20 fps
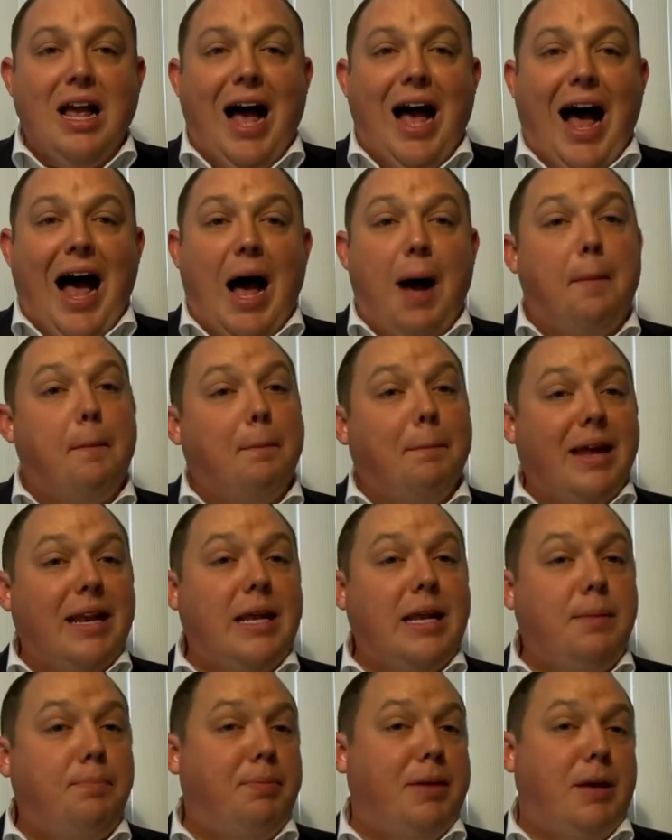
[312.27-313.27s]
Uh,
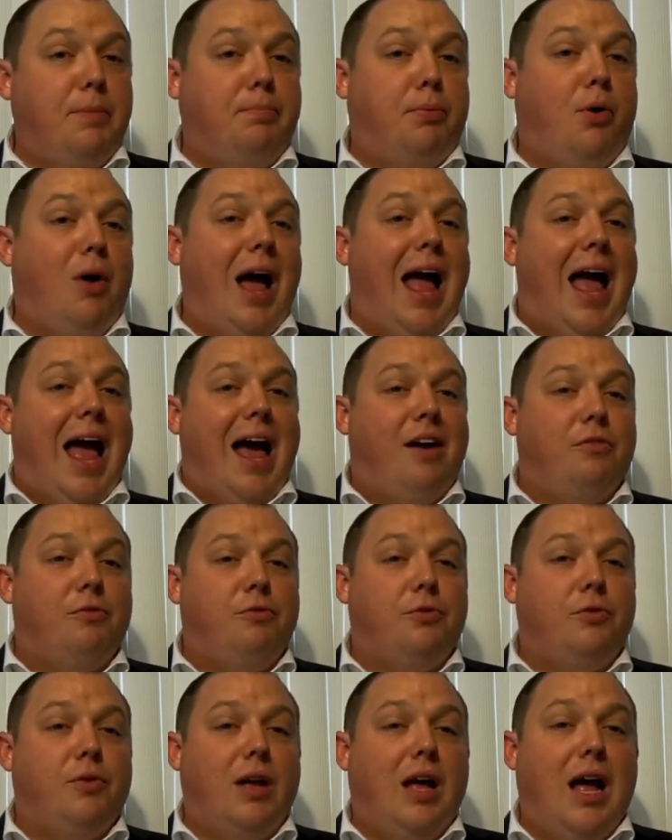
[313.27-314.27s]
many people
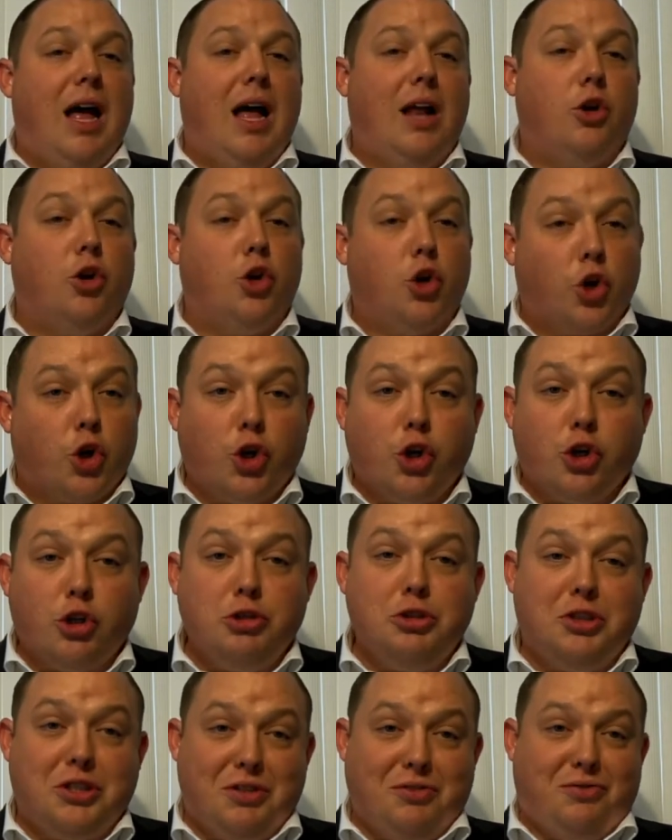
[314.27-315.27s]
have uh,
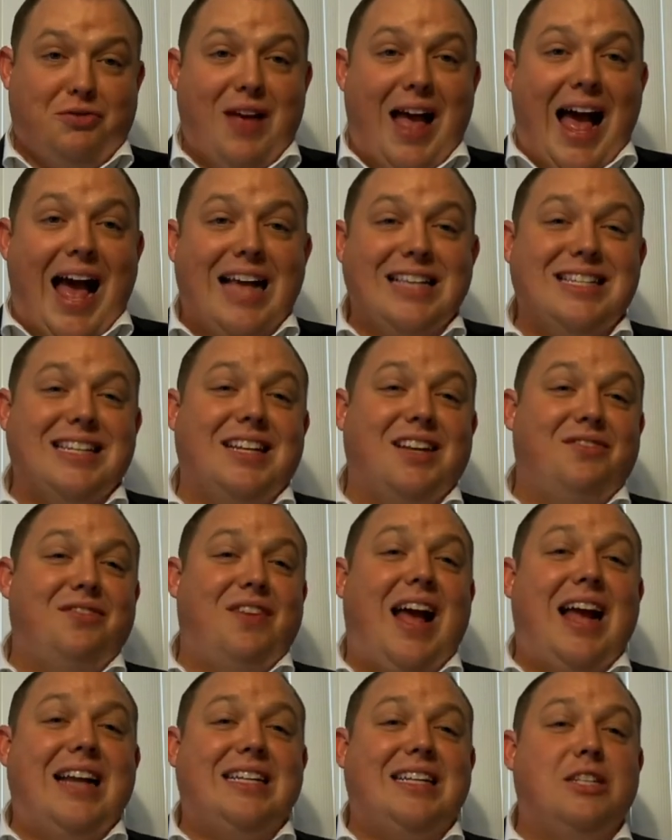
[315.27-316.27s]
learned to fast, and in
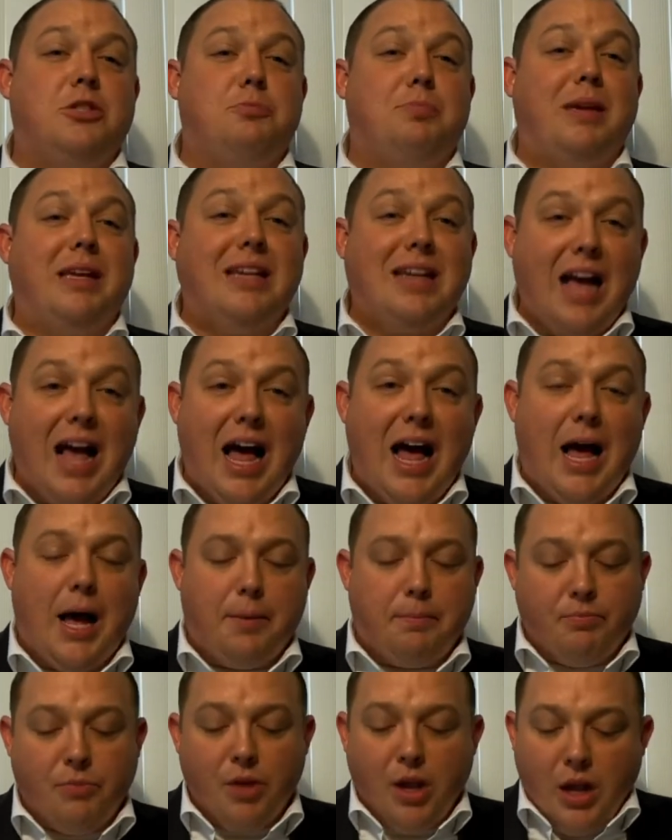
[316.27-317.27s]
fact, it's
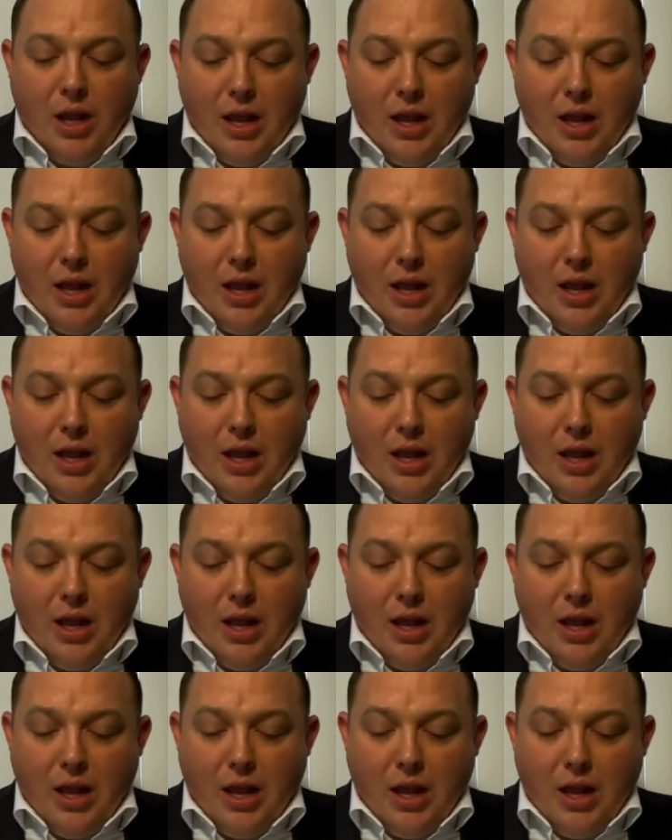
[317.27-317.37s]
become